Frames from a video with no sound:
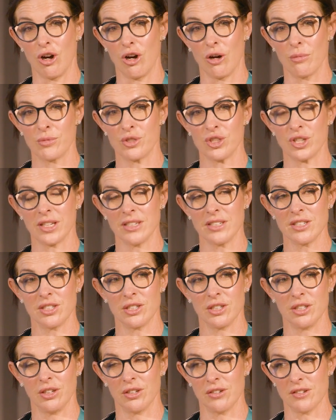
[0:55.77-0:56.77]
option
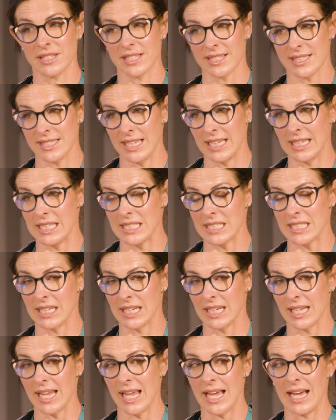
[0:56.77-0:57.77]
to use a sealant in
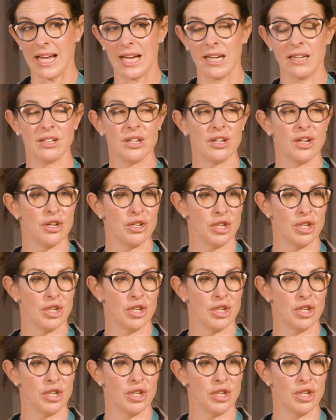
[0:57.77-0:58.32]
a cow,